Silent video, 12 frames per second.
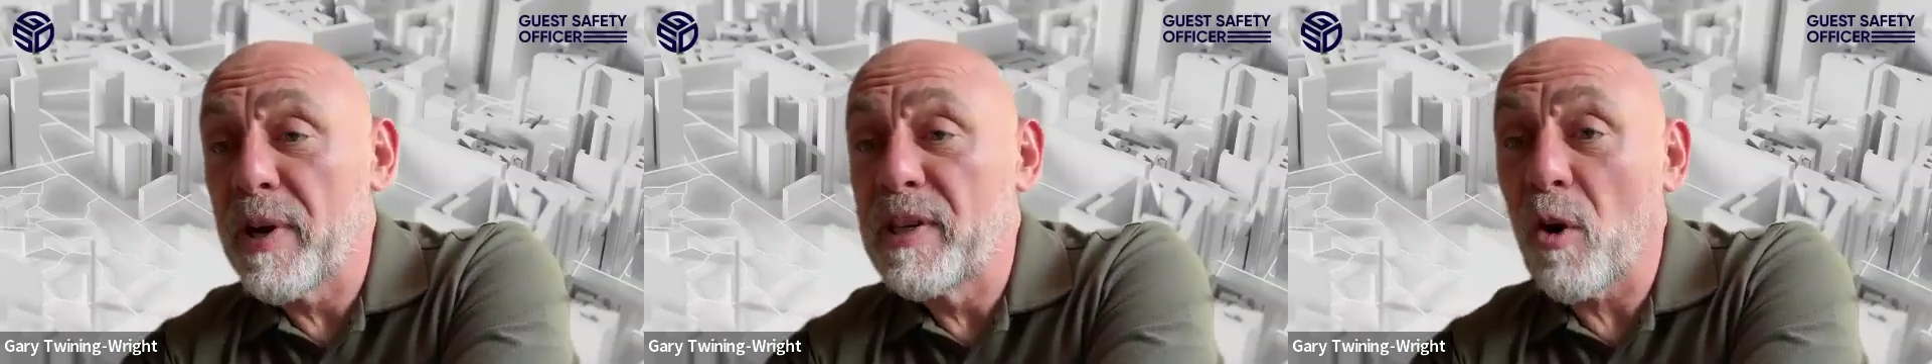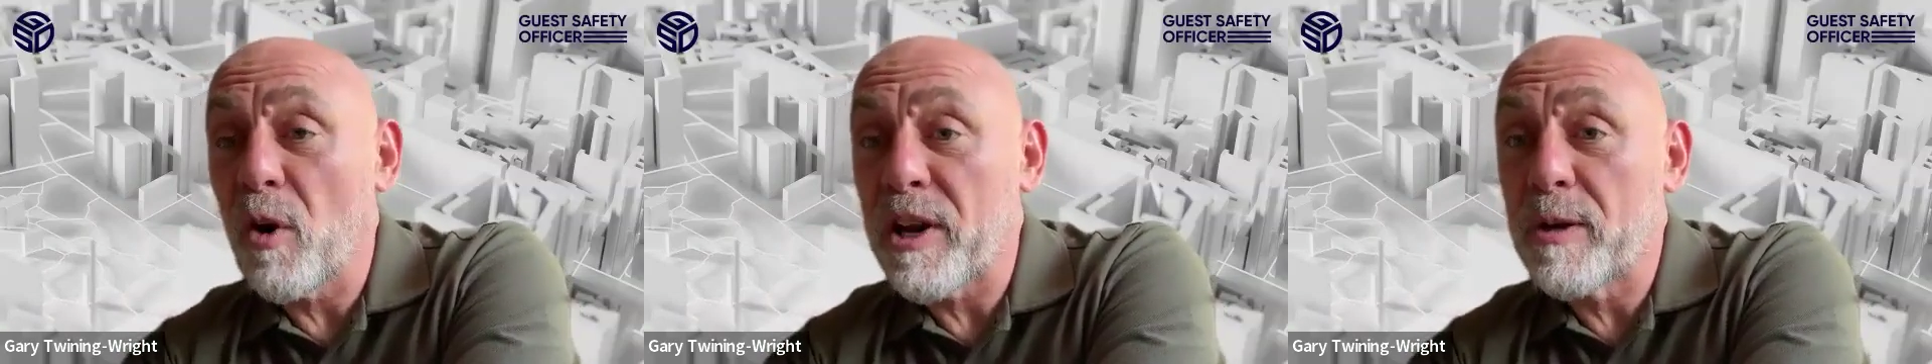
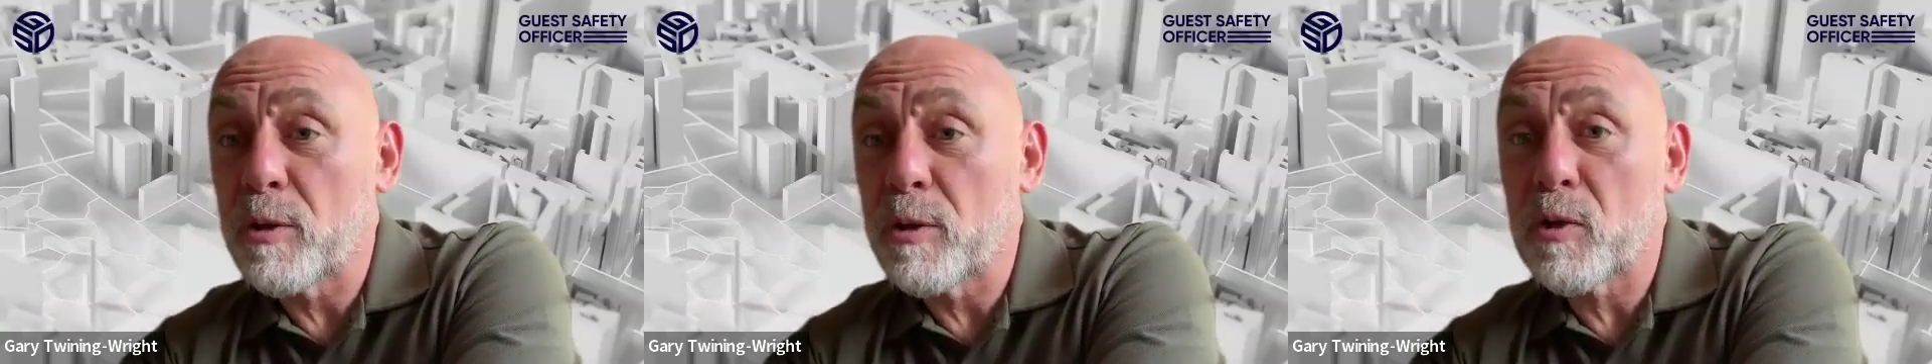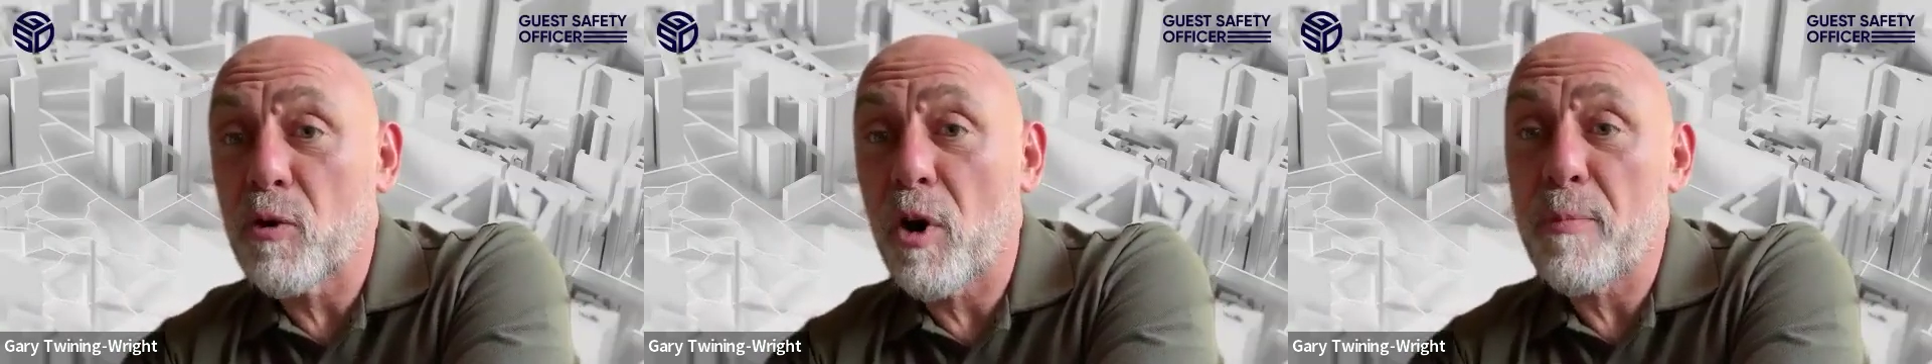please like and
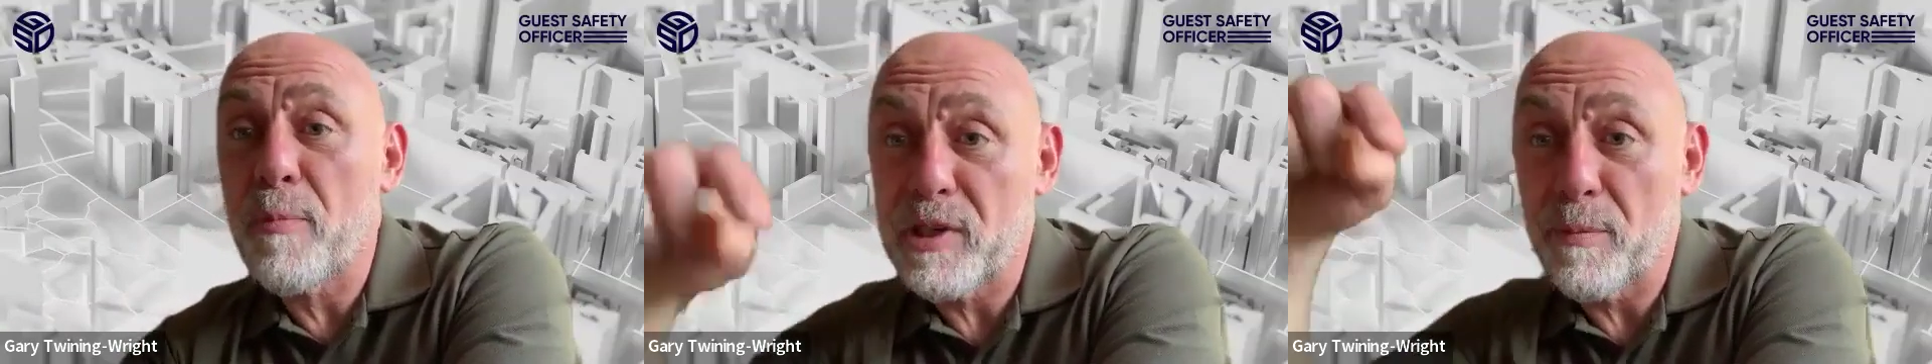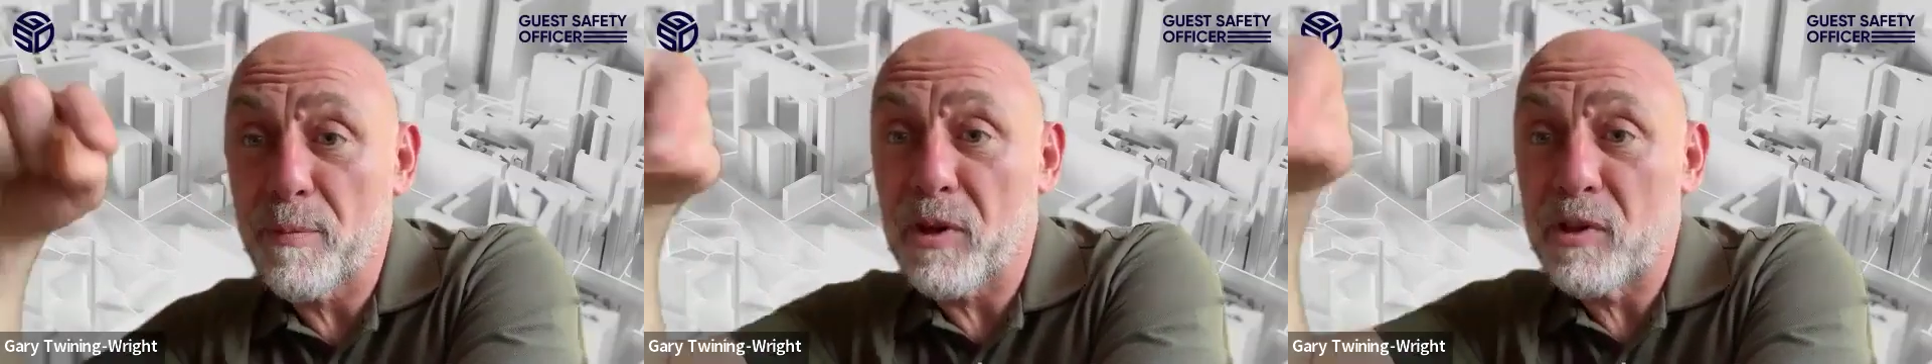subscribe,
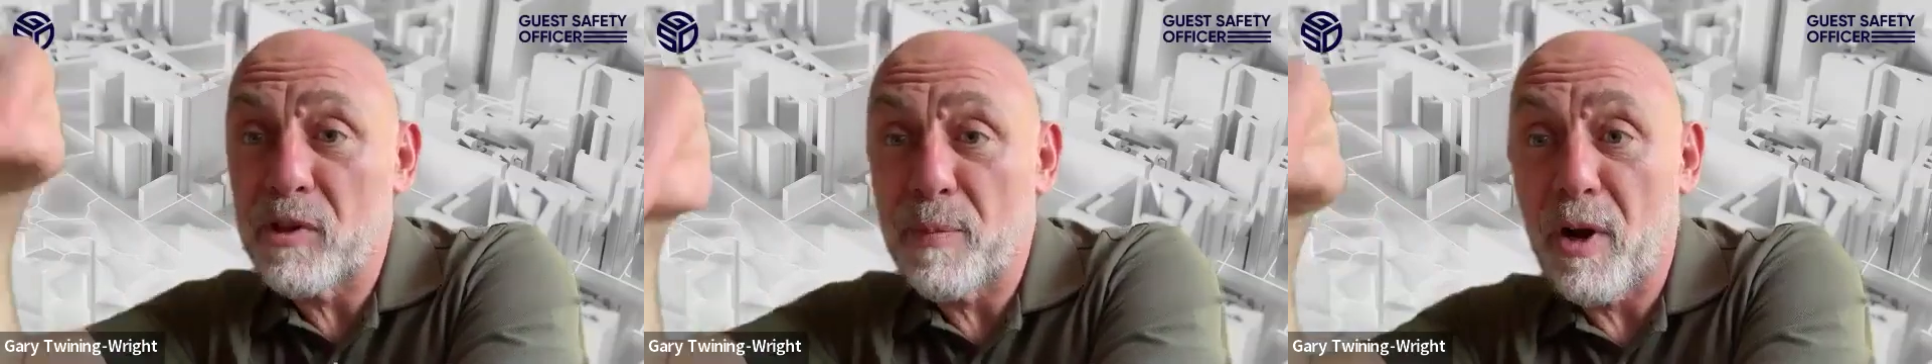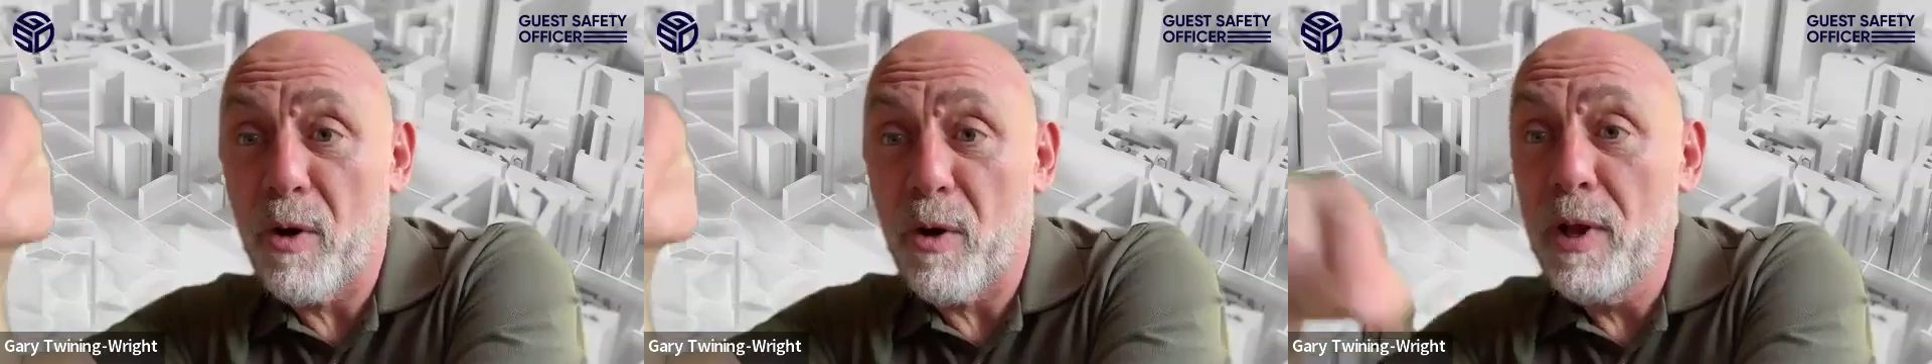press the buttons
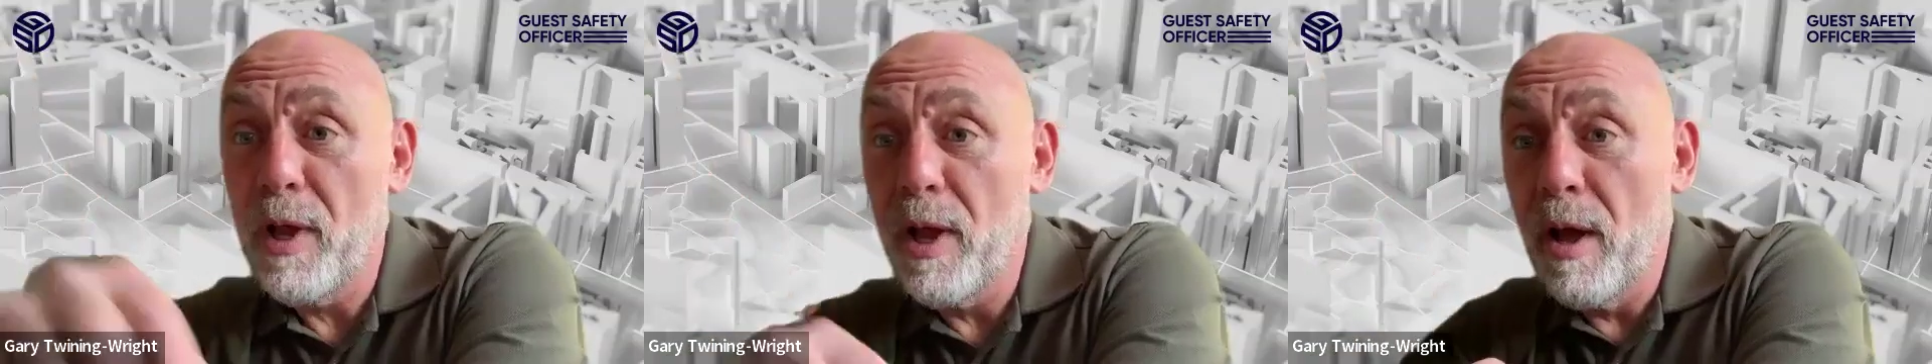below.